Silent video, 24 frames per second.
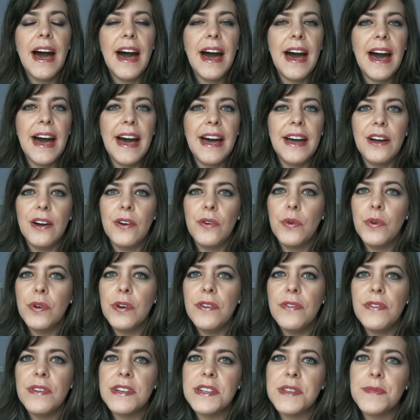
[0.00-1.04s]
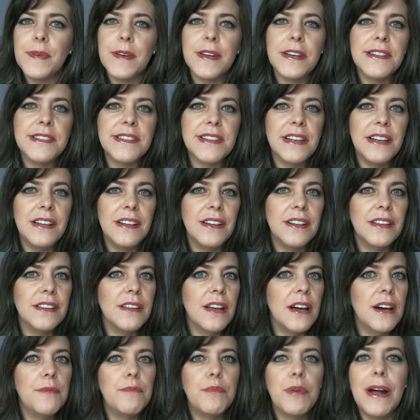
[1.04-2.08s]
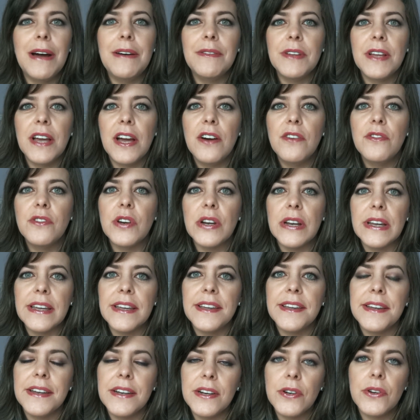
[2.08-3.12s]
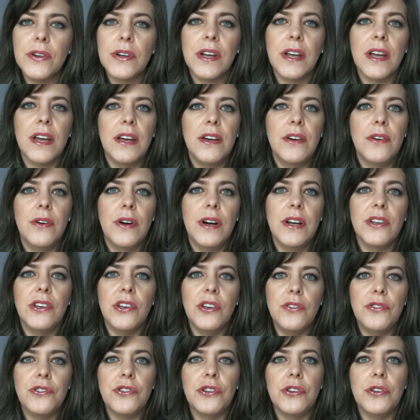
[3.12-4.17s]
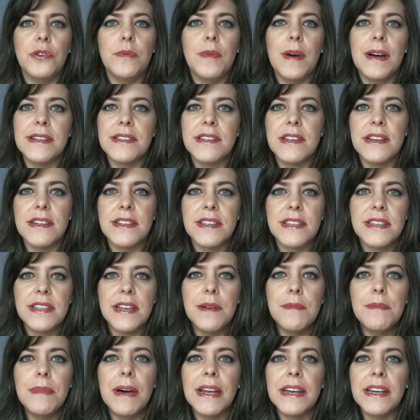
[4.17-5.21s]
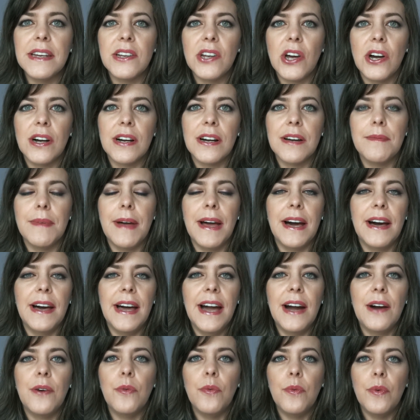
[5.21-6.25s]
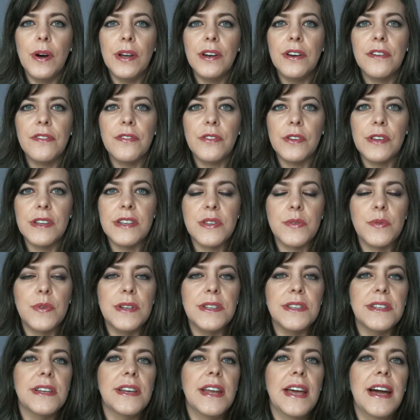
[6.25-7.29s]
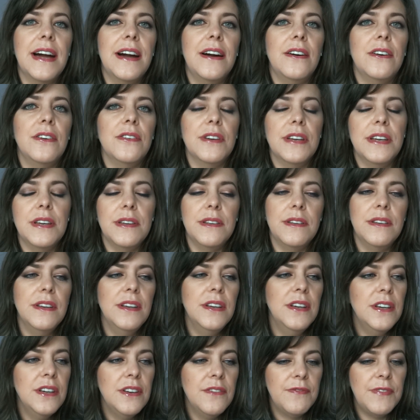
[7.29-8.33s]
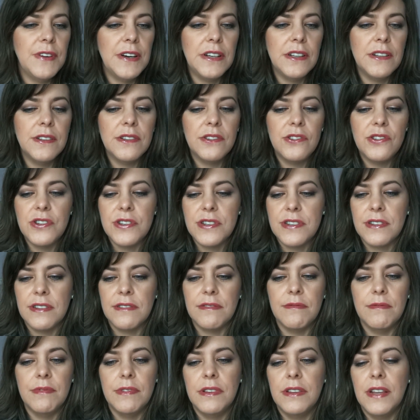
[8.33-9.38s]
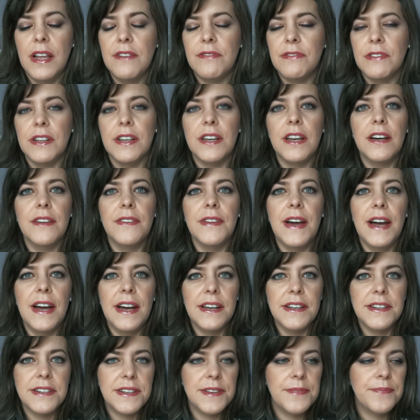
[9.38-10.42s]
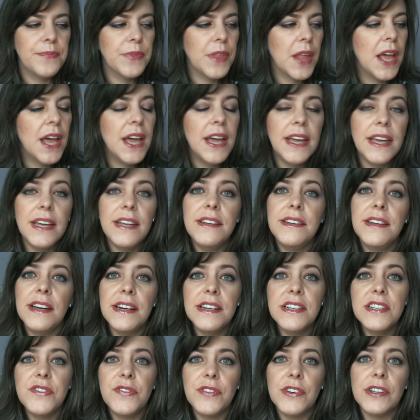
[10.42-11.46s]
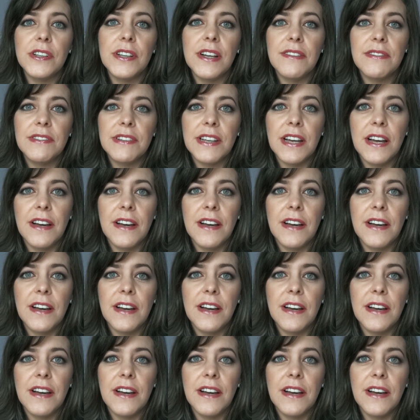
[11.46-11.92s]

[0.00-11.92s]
I ordered this because probably over a year ago on YouTube, I saw somebody talk about how wonderful this was and how it felt just lovely on the eyes. It does feel lovely